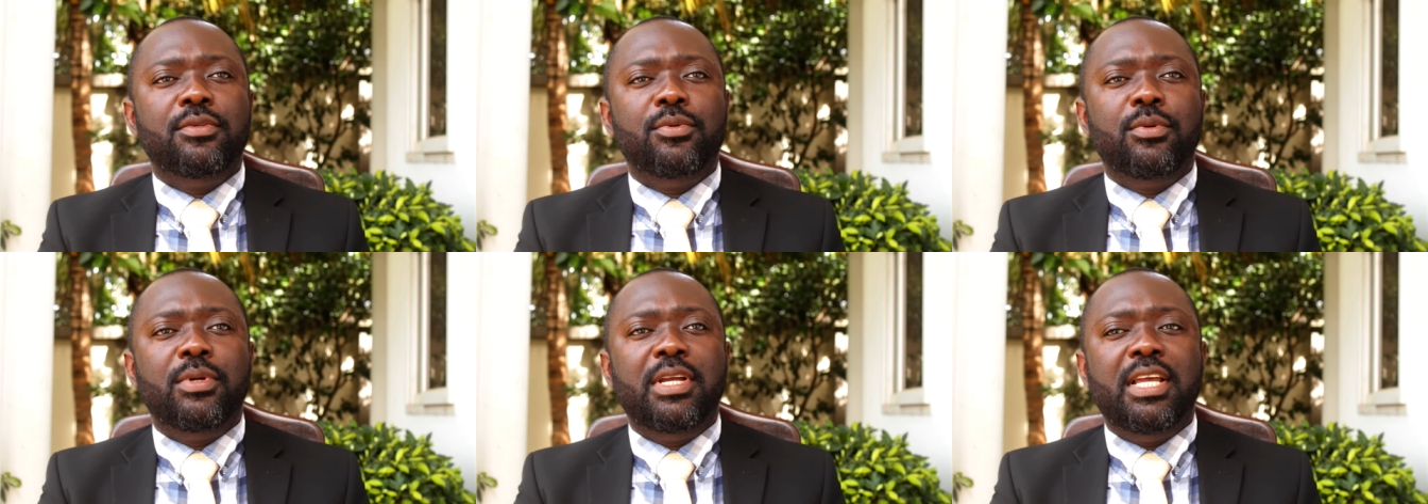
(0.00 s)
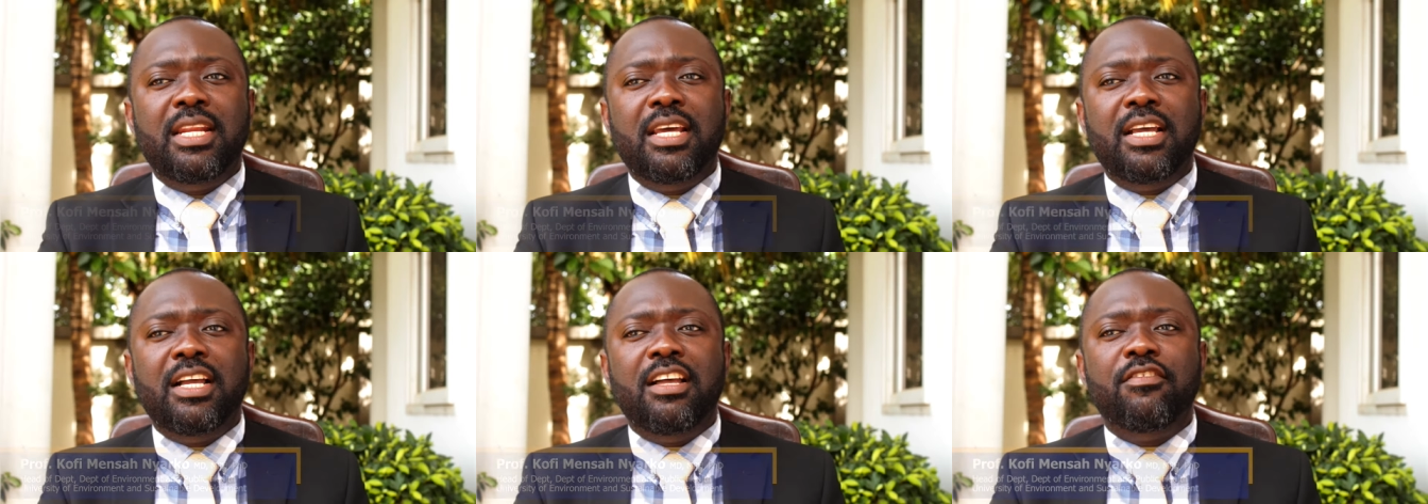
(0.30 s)
So
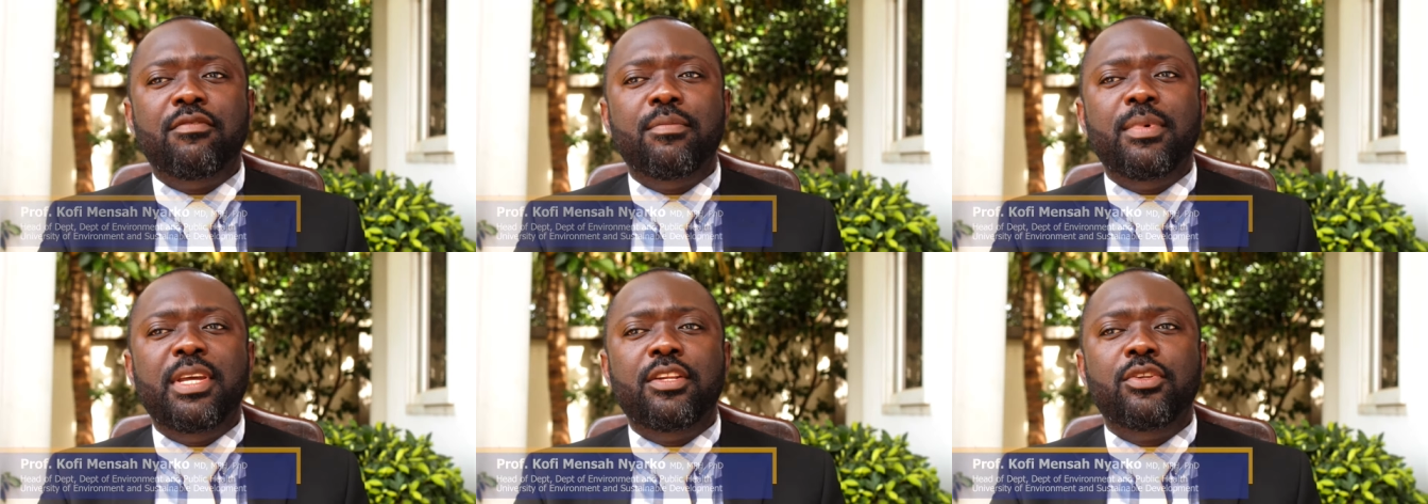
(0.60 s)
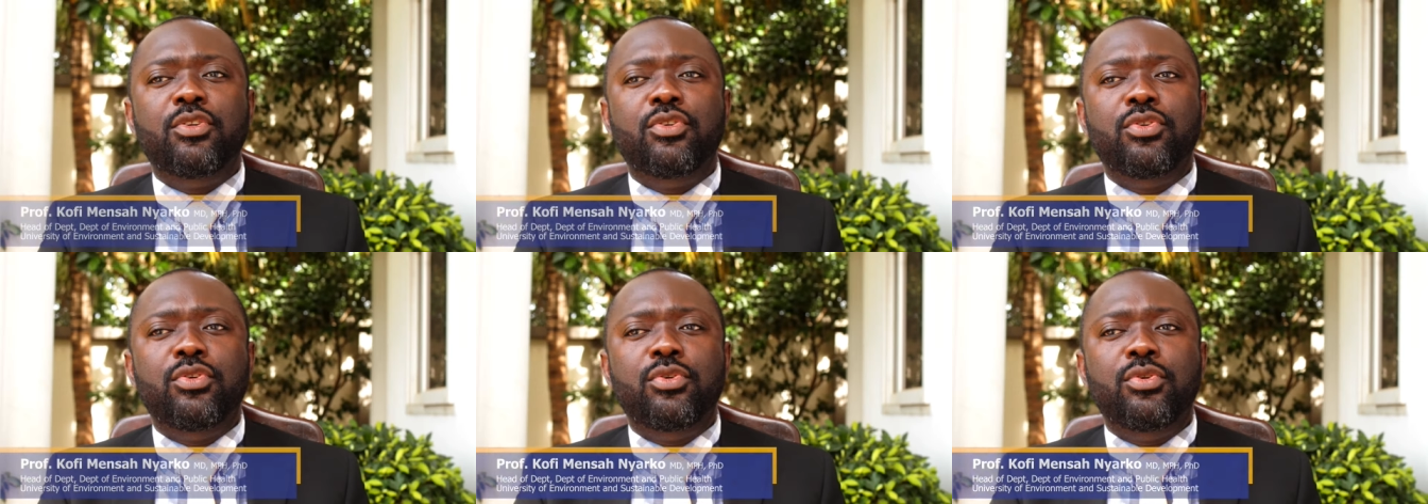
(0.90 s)
Ghana
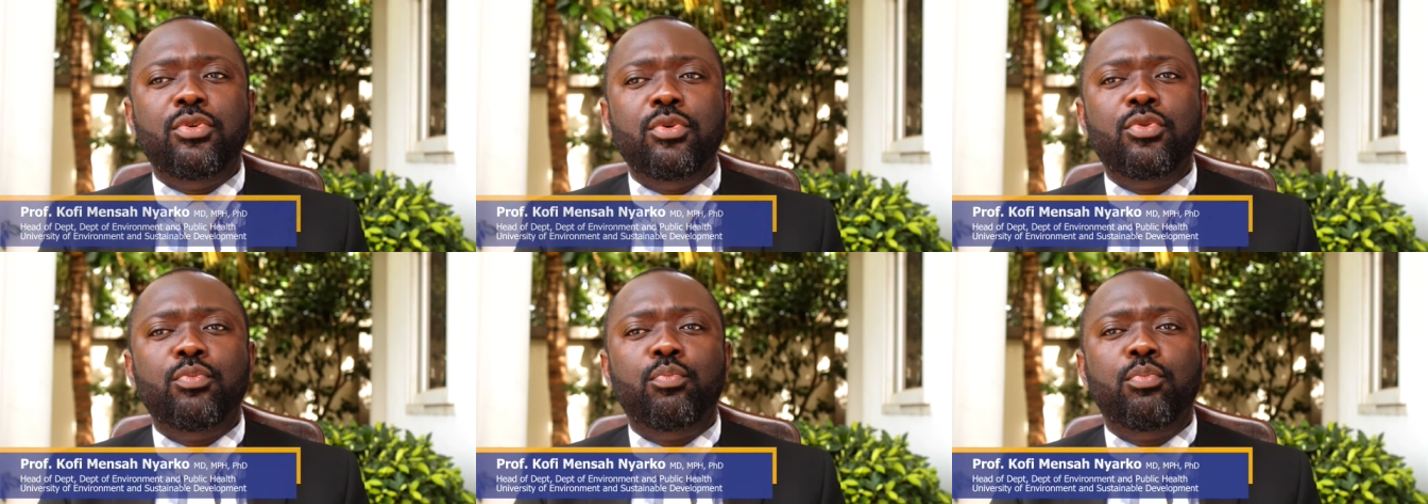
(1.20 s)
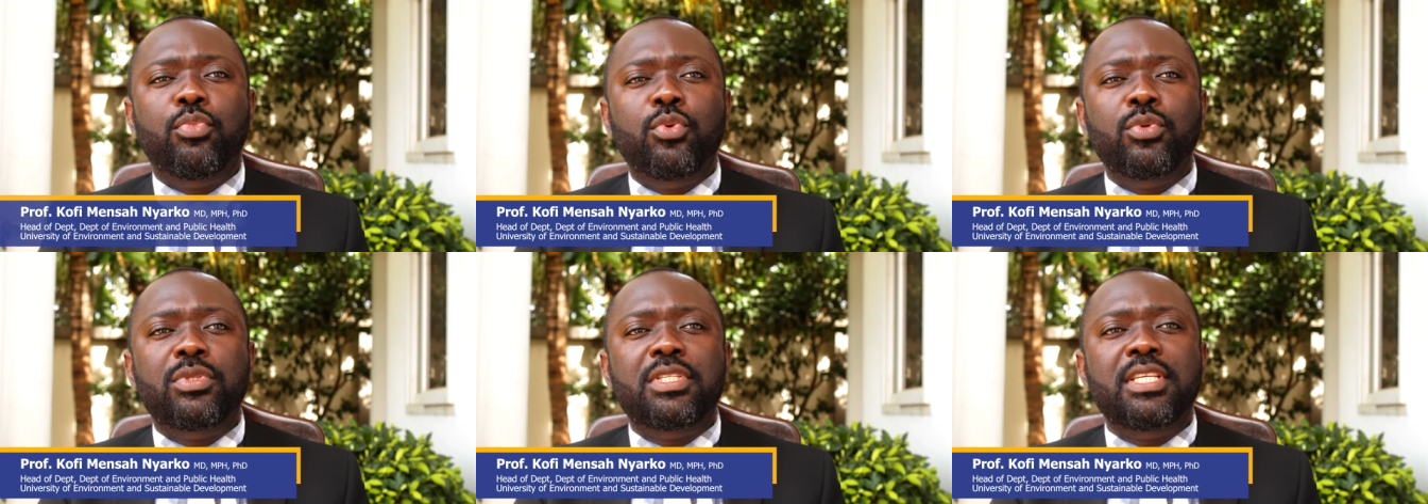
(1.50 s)
government should
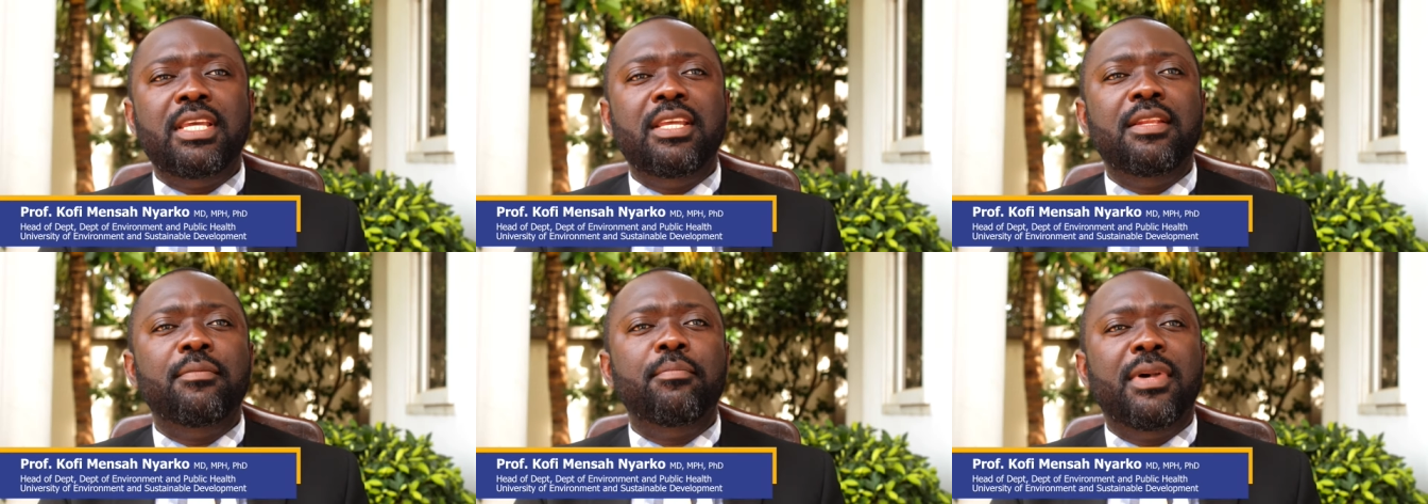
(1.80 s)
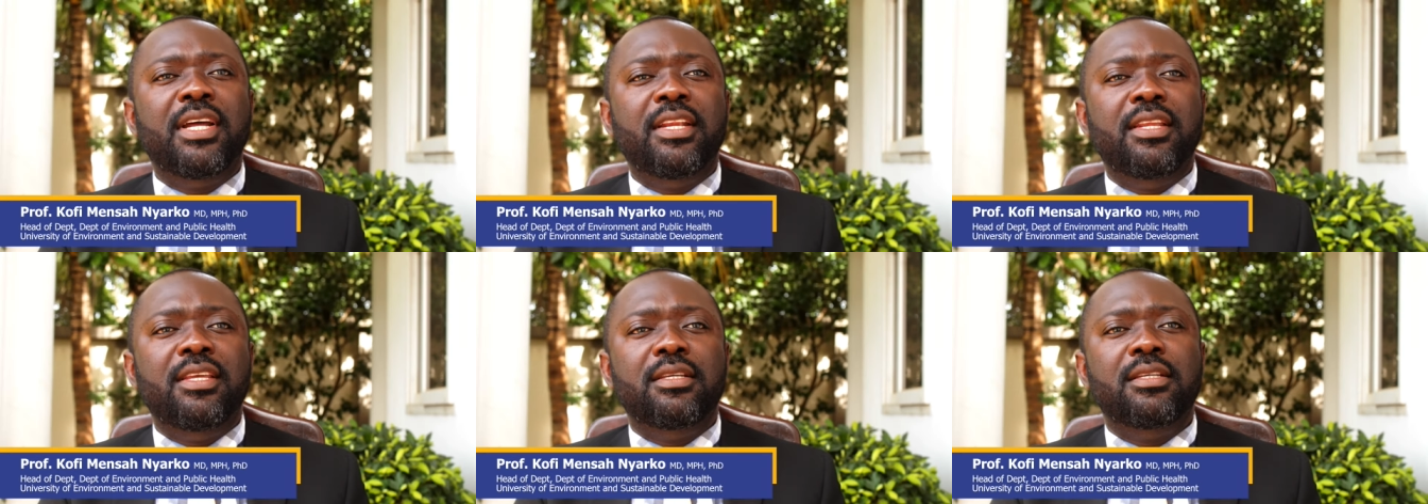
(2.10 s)
put
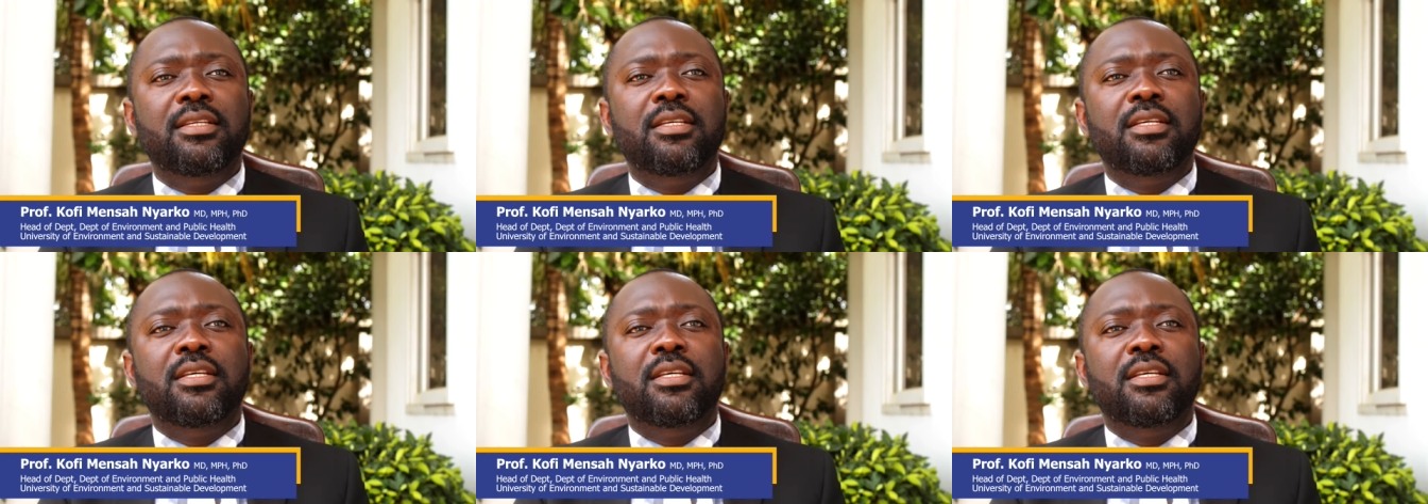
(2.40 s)
in money